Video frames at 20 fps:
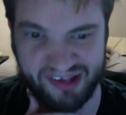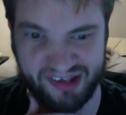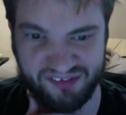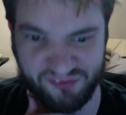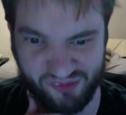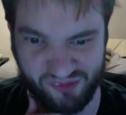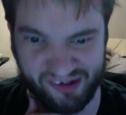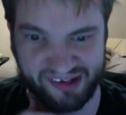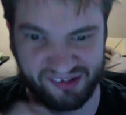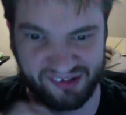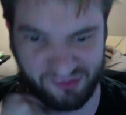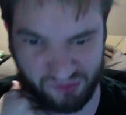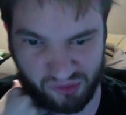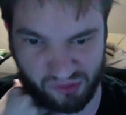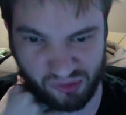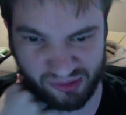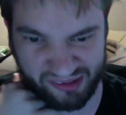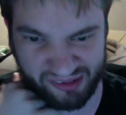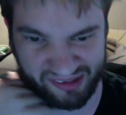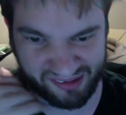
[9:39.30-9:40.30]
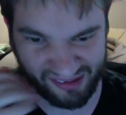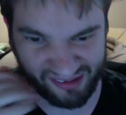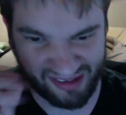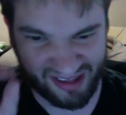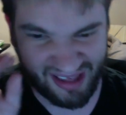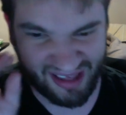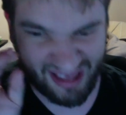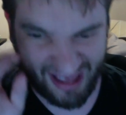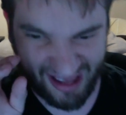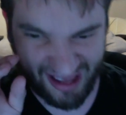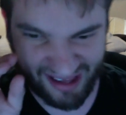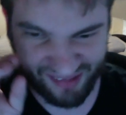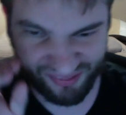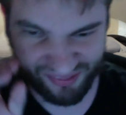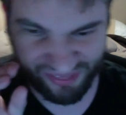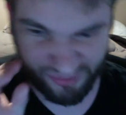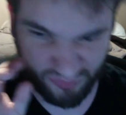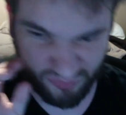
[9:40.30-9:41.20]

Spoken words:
Fugolian. And